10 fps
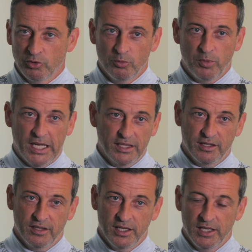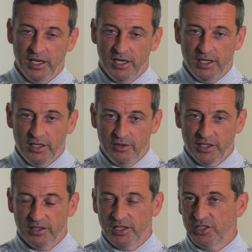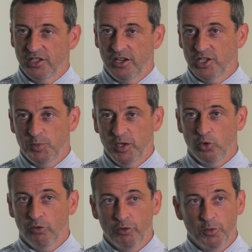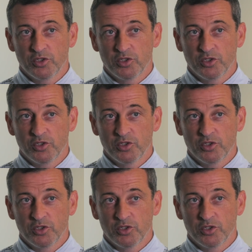So going back to the conditioning aspect of it,